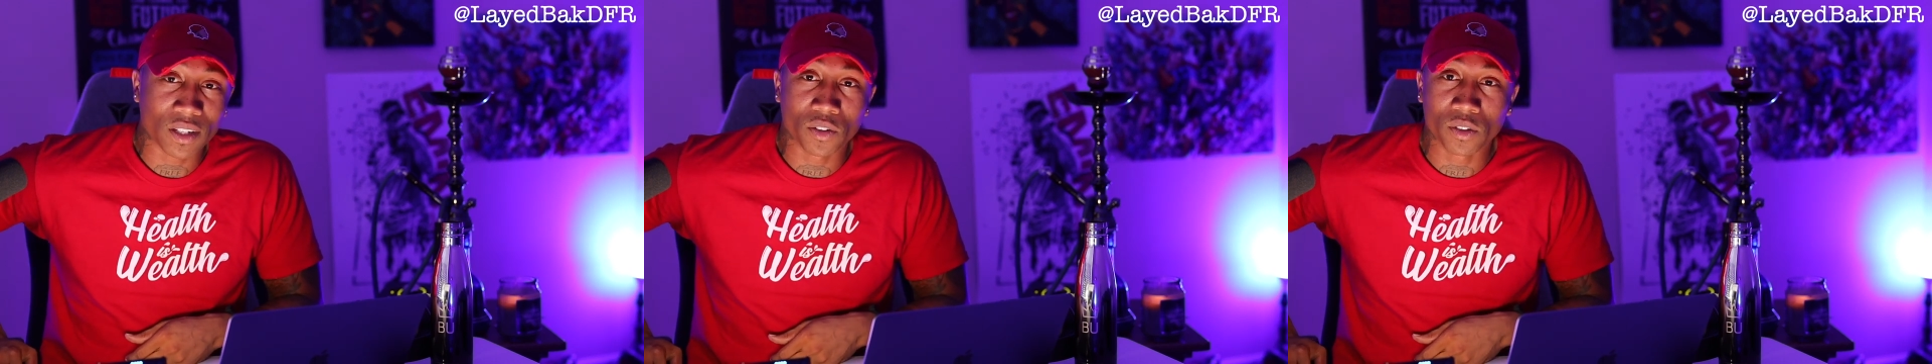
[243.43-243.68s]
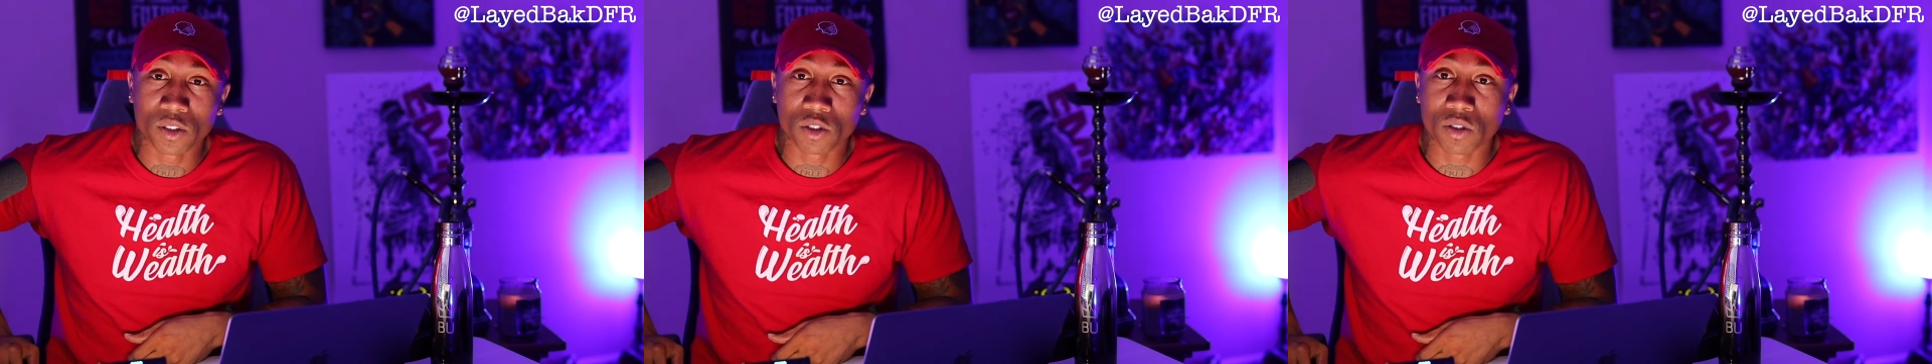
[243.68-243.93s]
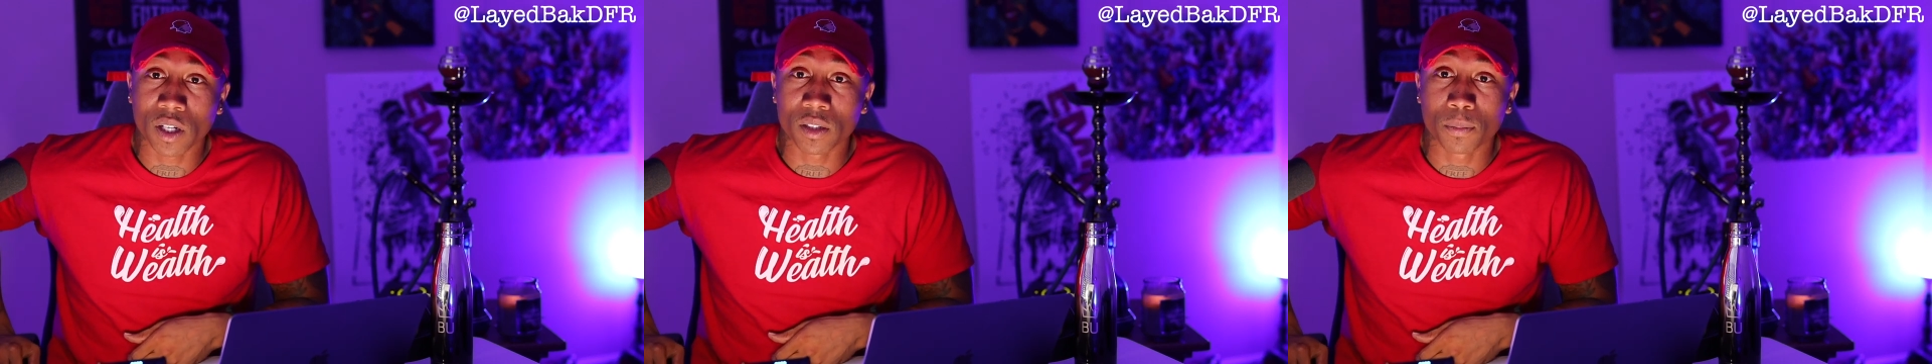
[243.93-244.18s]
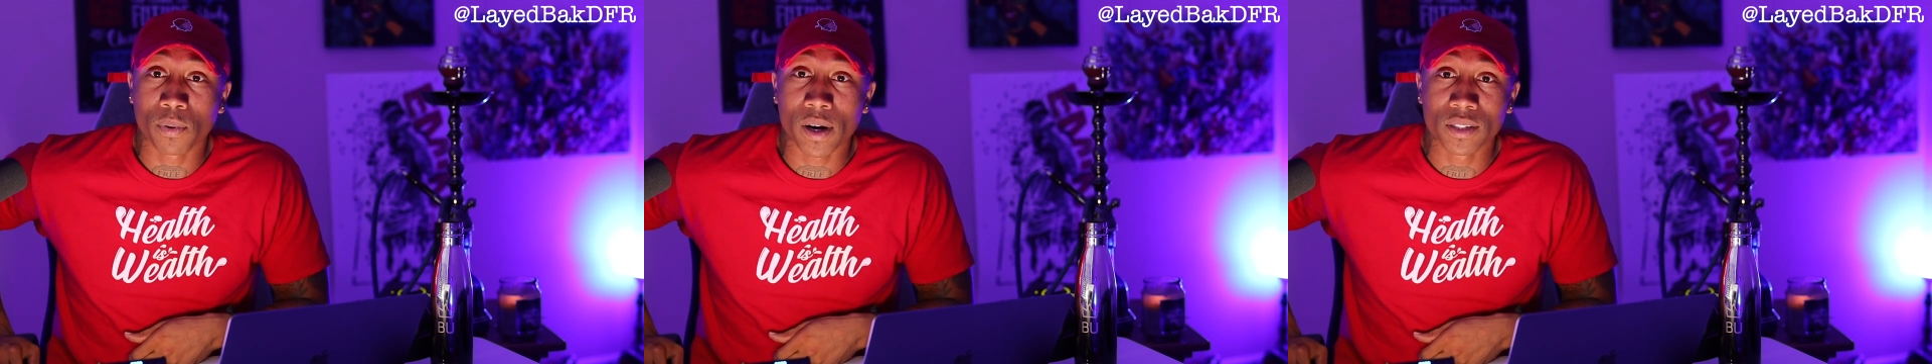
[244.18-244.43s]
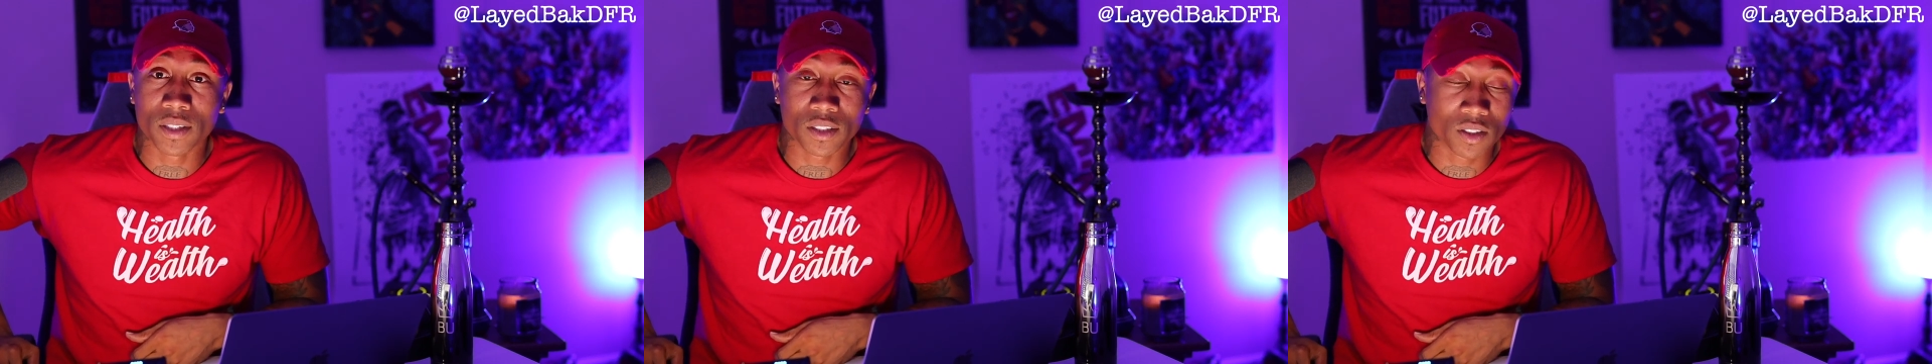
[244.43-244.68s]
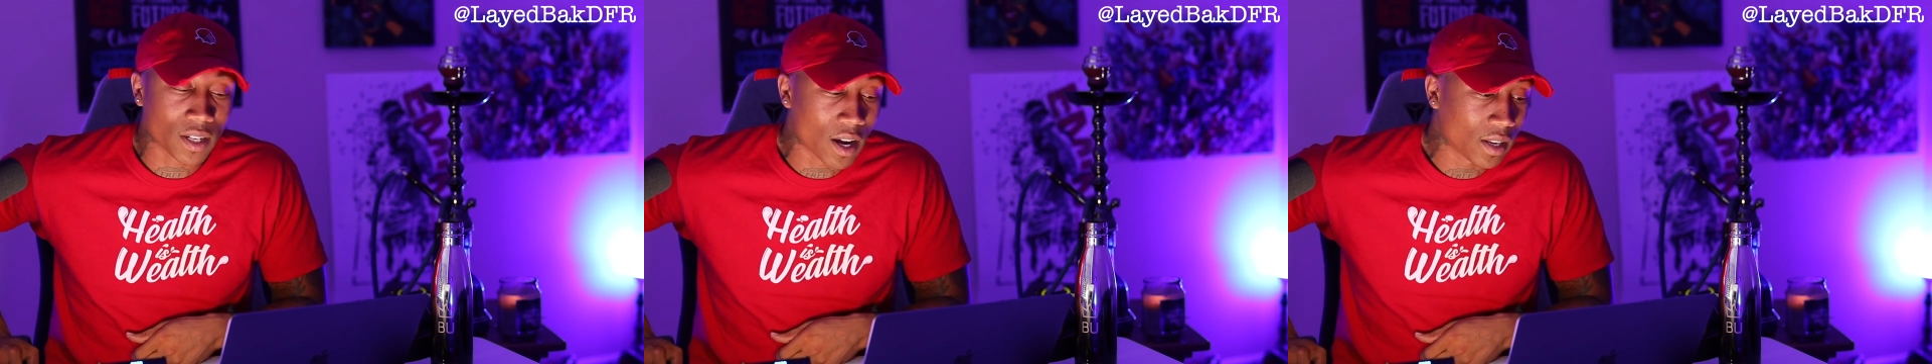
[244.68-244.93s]
I know he just dropped the
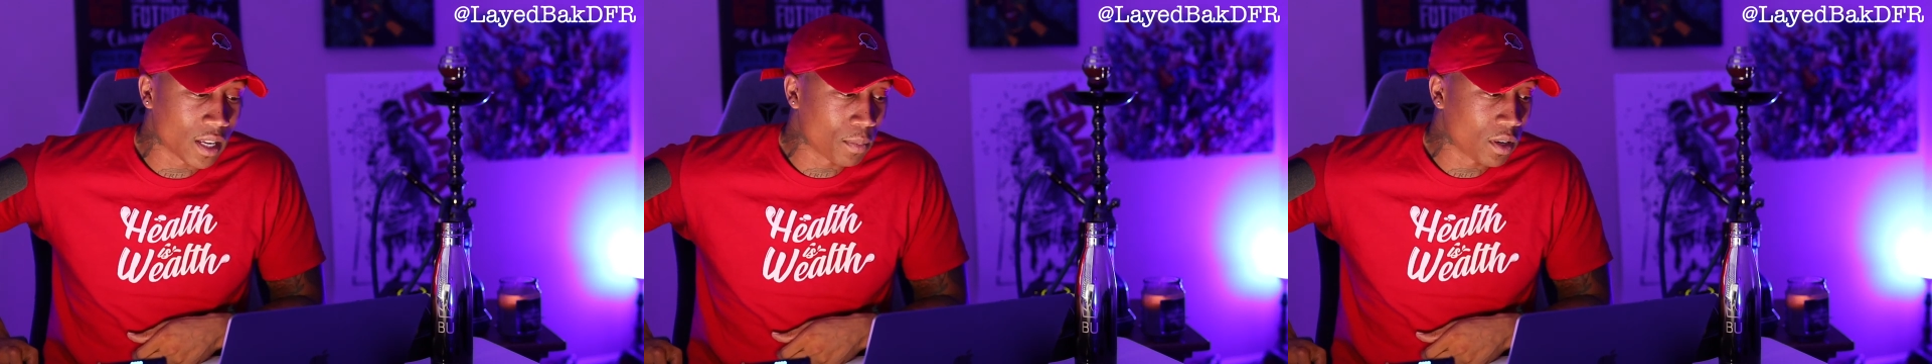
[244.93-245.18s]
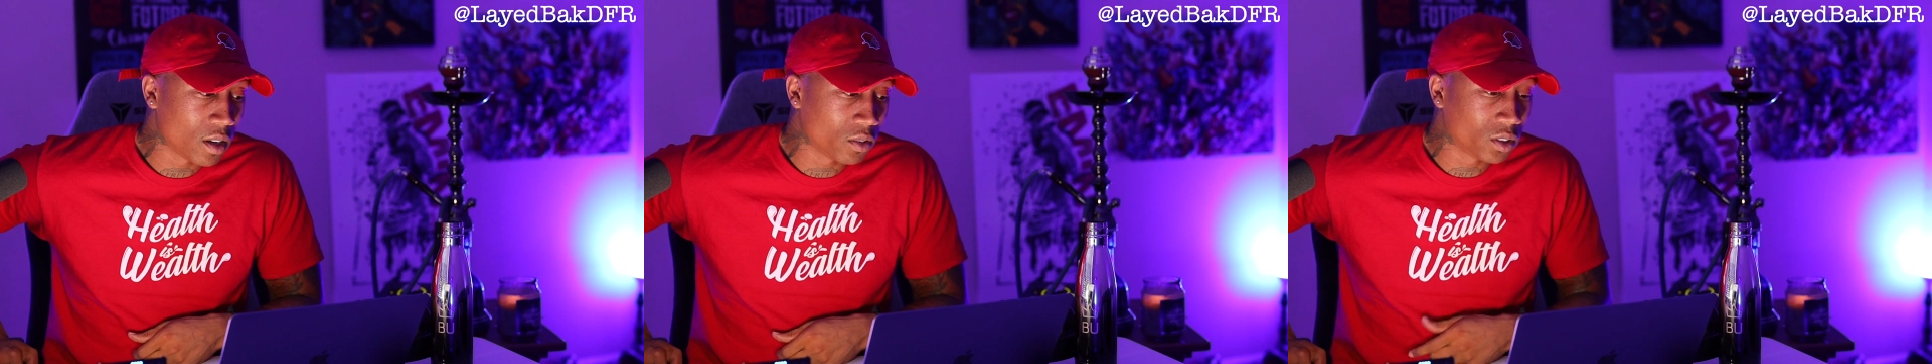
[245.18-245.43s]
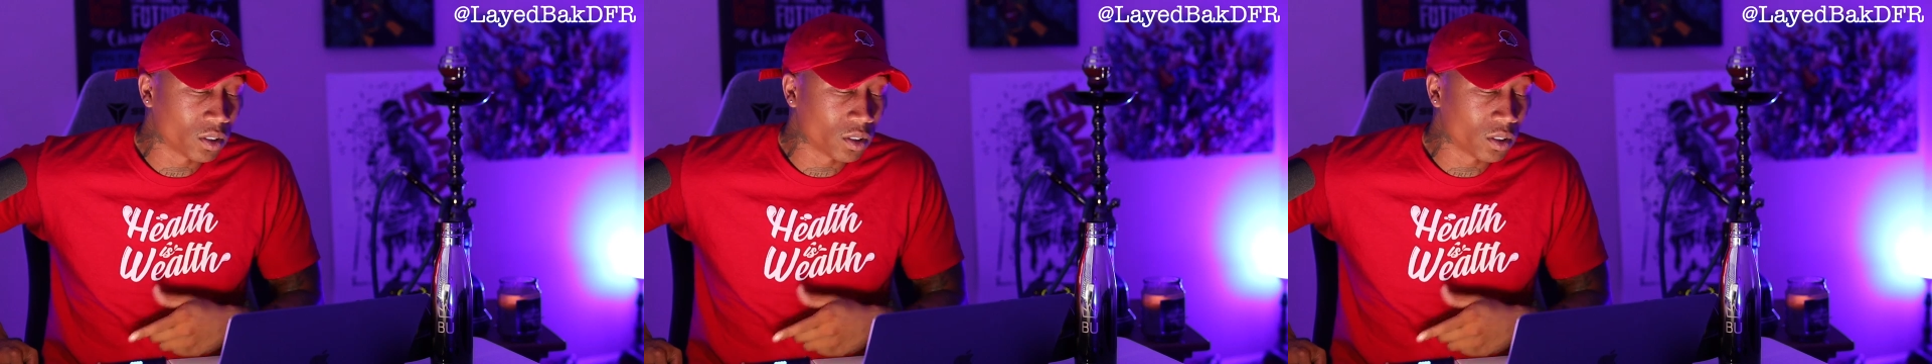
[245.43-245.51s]
project, so y'all let me know.